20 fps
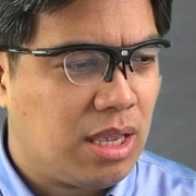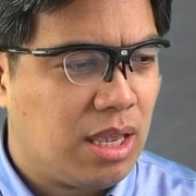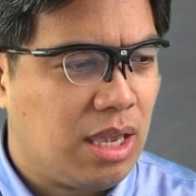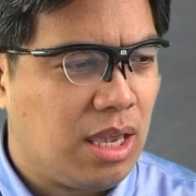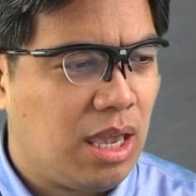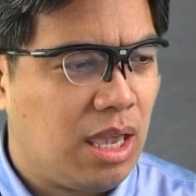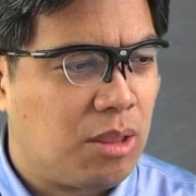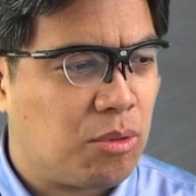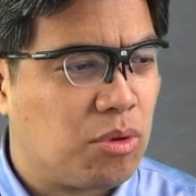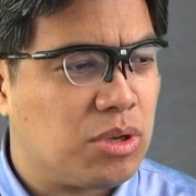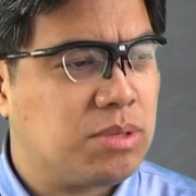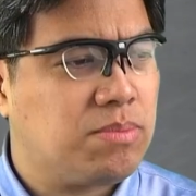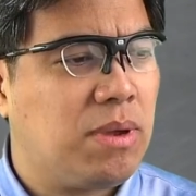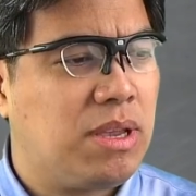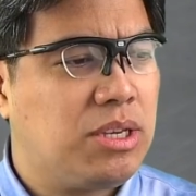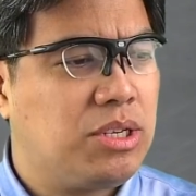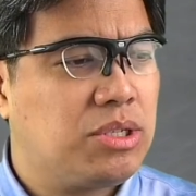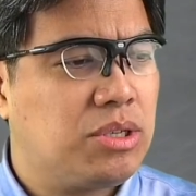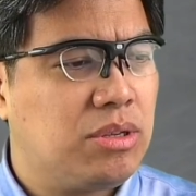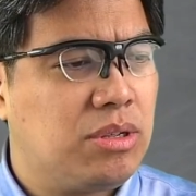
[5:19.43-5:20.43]
it was
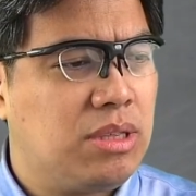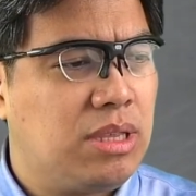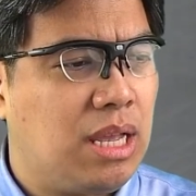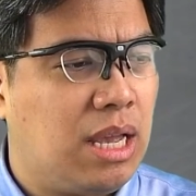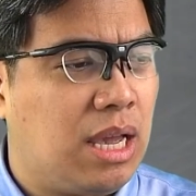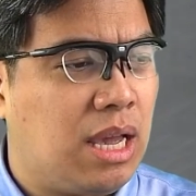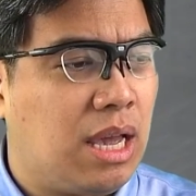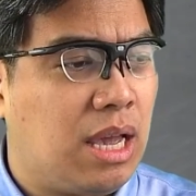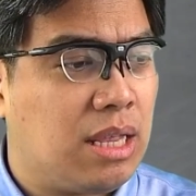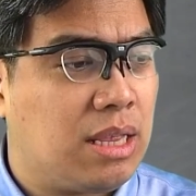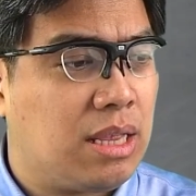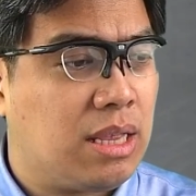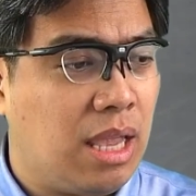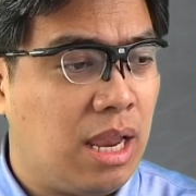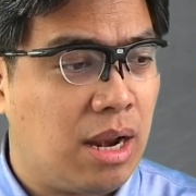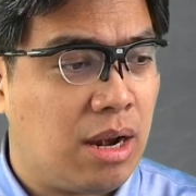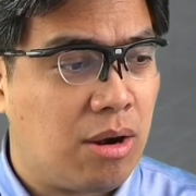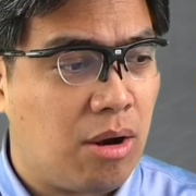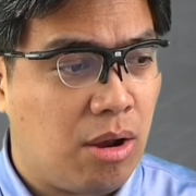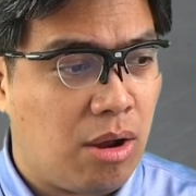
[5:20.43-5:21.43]
mentioned that
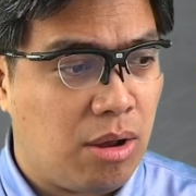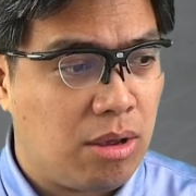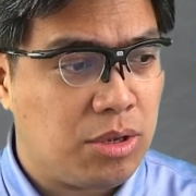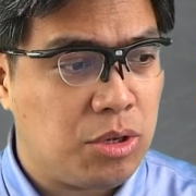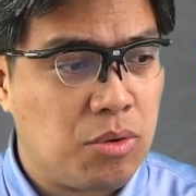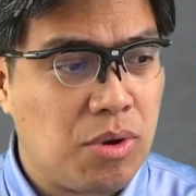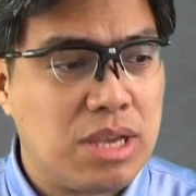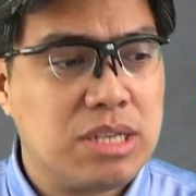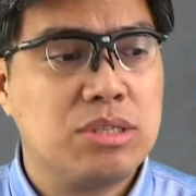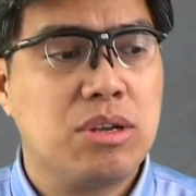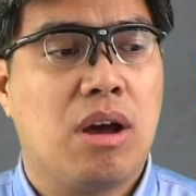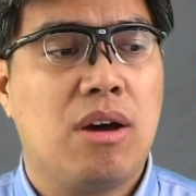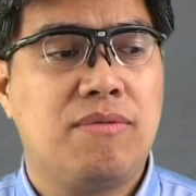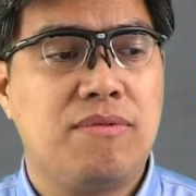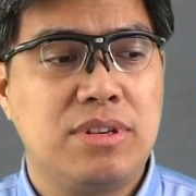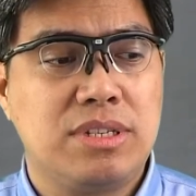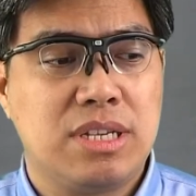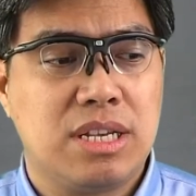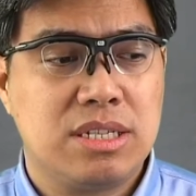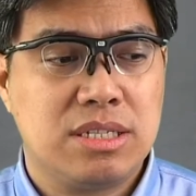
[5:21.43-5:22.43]
their US
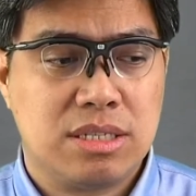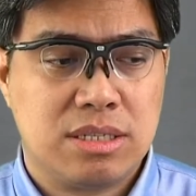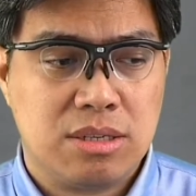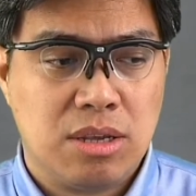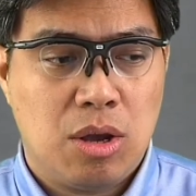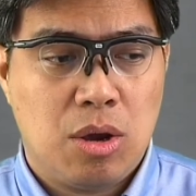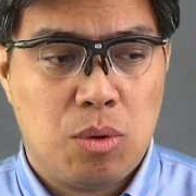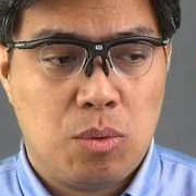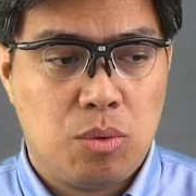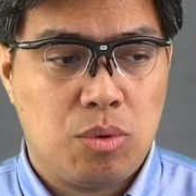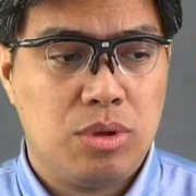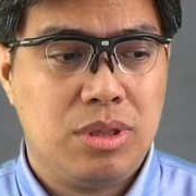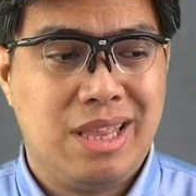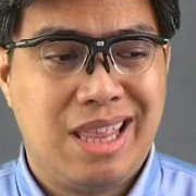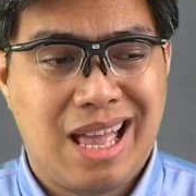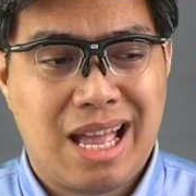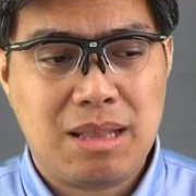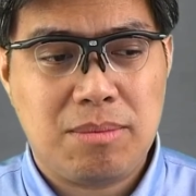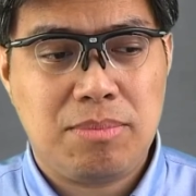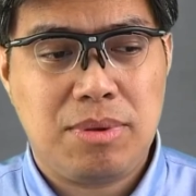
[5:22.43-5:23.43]
offices would
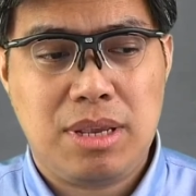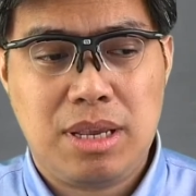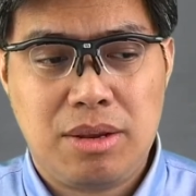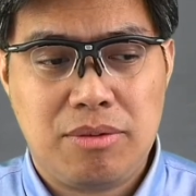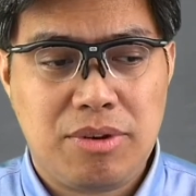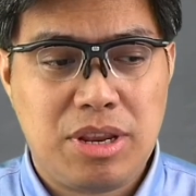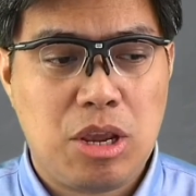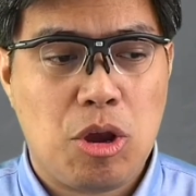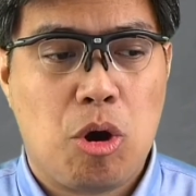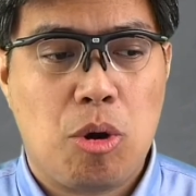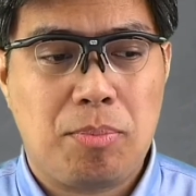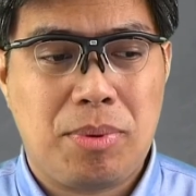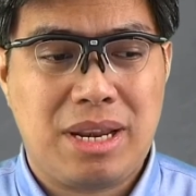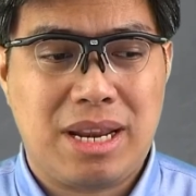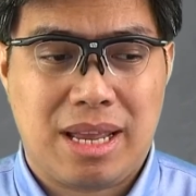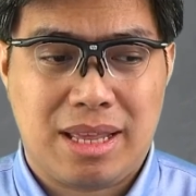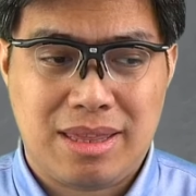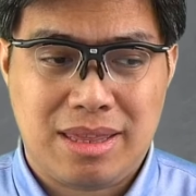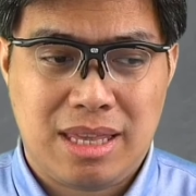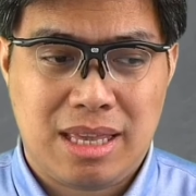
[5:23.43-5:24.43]
not be reopened
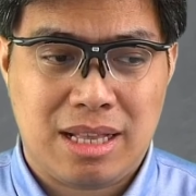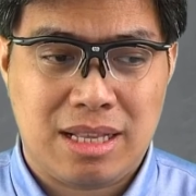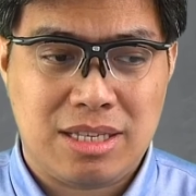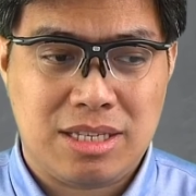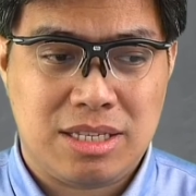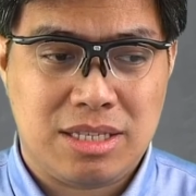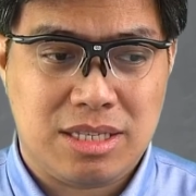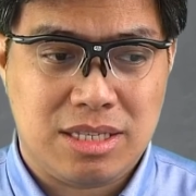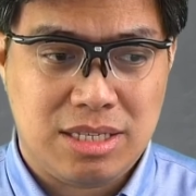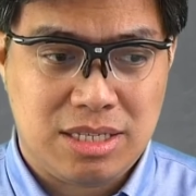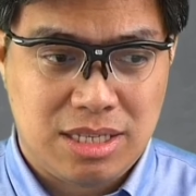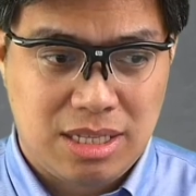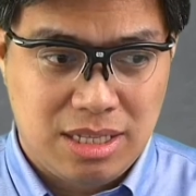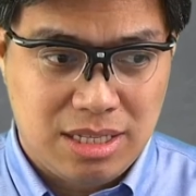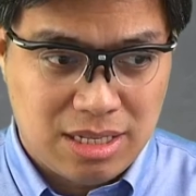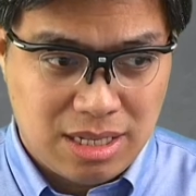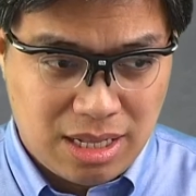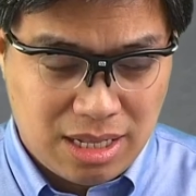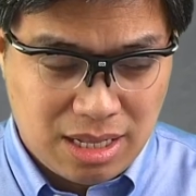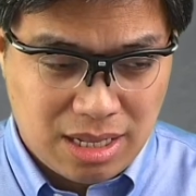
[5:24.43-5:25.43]
until
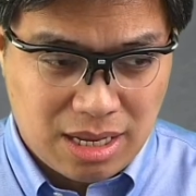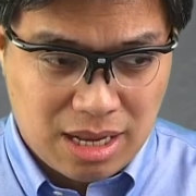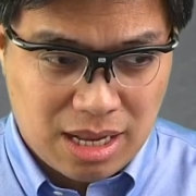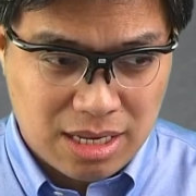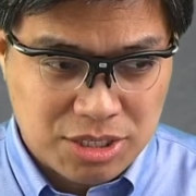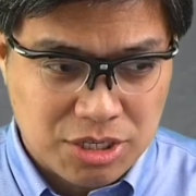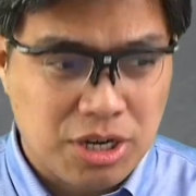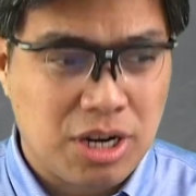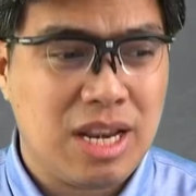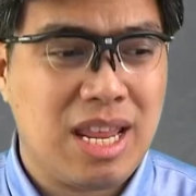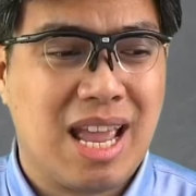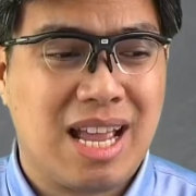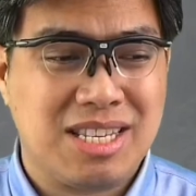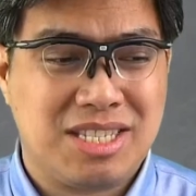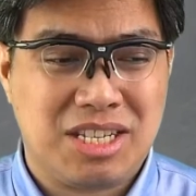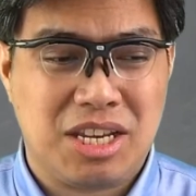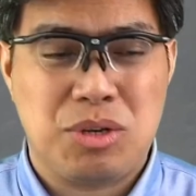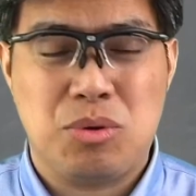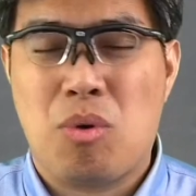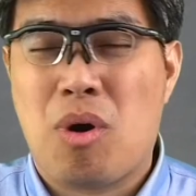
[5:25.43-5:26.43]
as early as
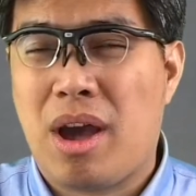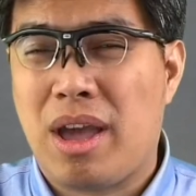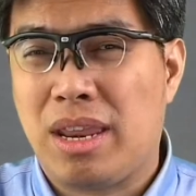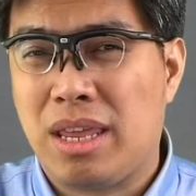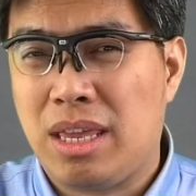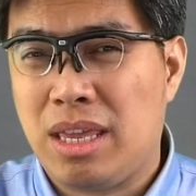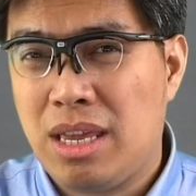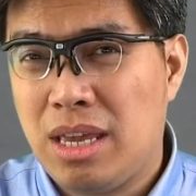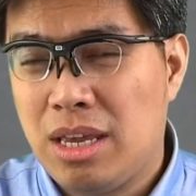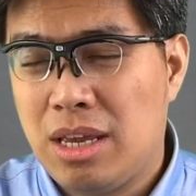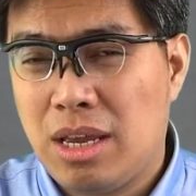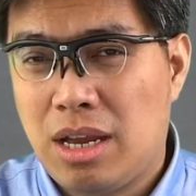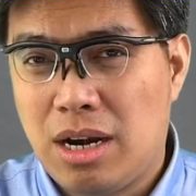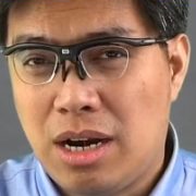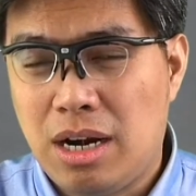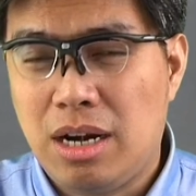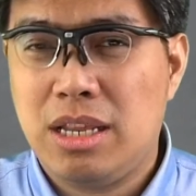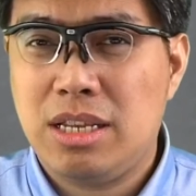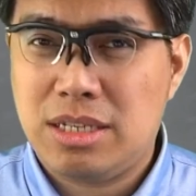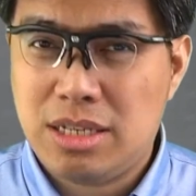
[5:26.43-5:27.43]

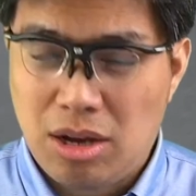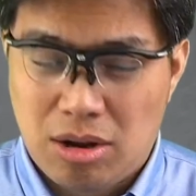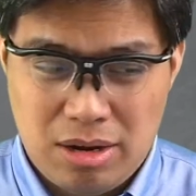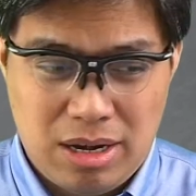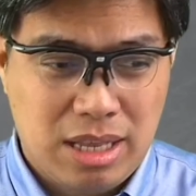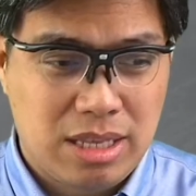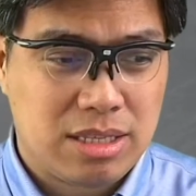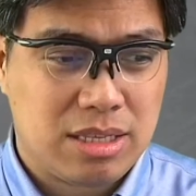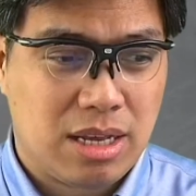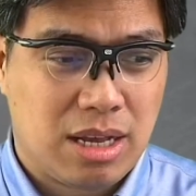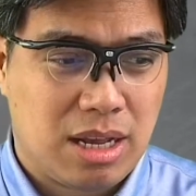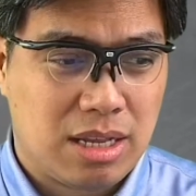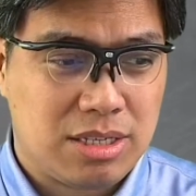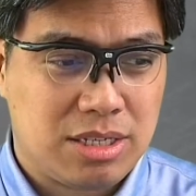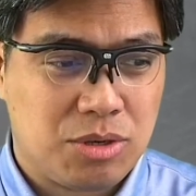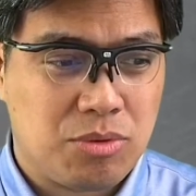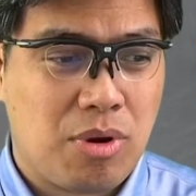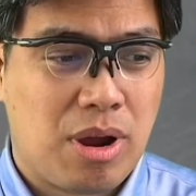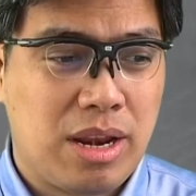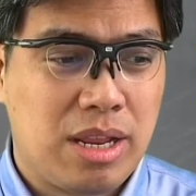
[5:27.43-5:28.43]
early or late
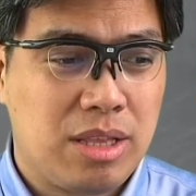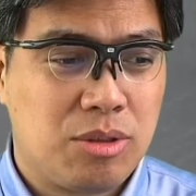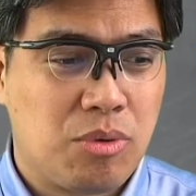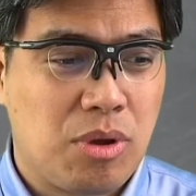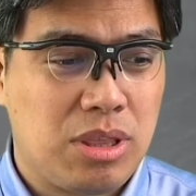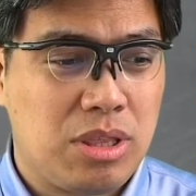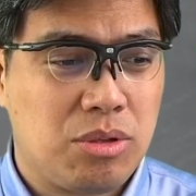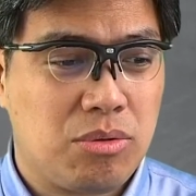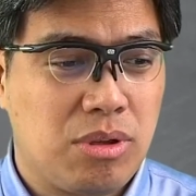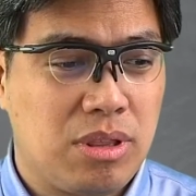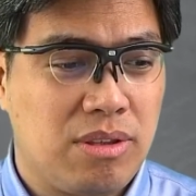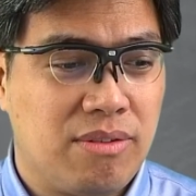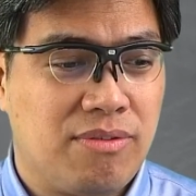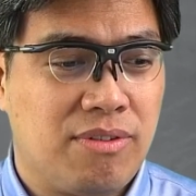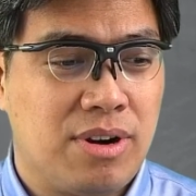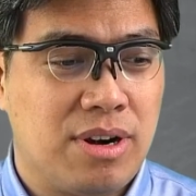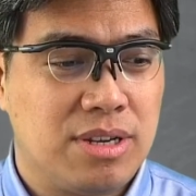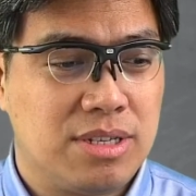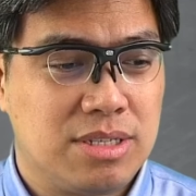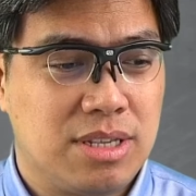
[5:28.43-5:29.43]
January
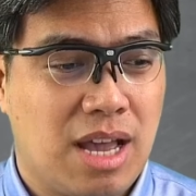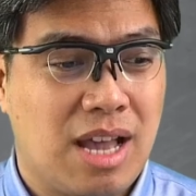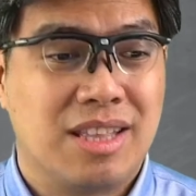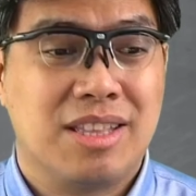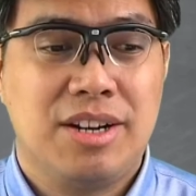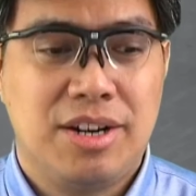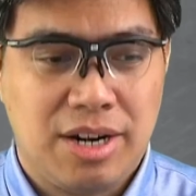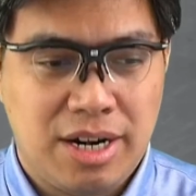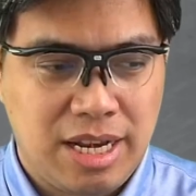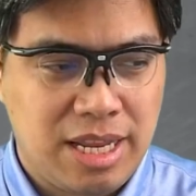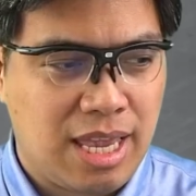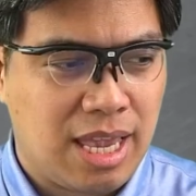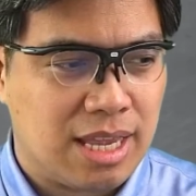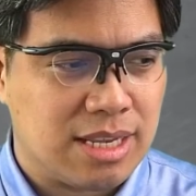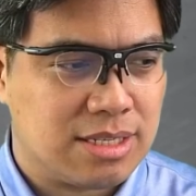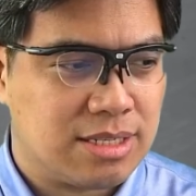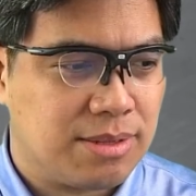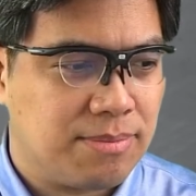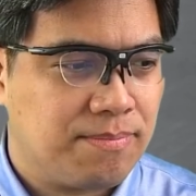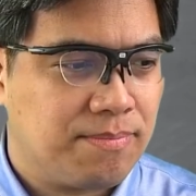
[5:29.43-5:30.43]
2021 at the earliest.